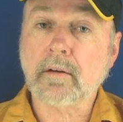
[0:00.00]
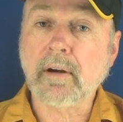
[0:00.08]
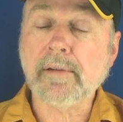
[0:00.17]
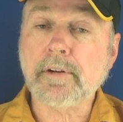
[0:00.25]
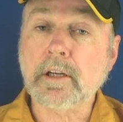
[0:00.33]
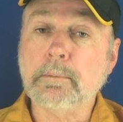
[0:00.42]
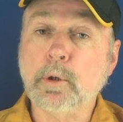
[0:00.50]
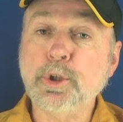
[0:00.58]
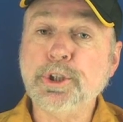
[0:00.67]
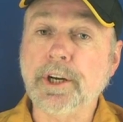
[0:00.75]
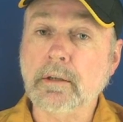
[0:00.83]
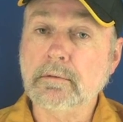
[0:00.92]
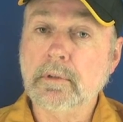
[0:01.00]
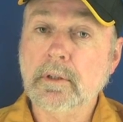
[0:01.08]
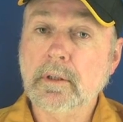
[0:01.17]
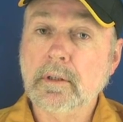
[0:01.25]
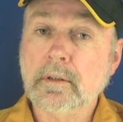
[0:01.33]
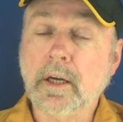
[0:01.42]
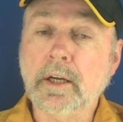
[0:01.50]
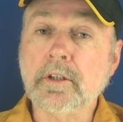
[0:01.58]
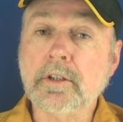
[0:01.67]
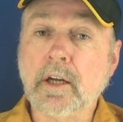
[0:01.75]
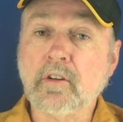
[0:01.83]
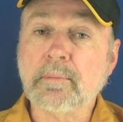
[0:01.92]
gravity pushing
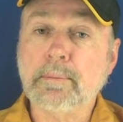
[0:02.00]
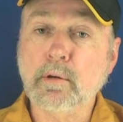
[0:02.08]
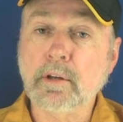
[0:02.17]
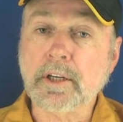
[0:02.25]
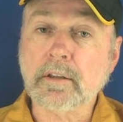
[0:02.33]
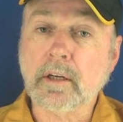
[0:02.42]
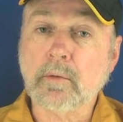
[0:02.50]
instead of pulling,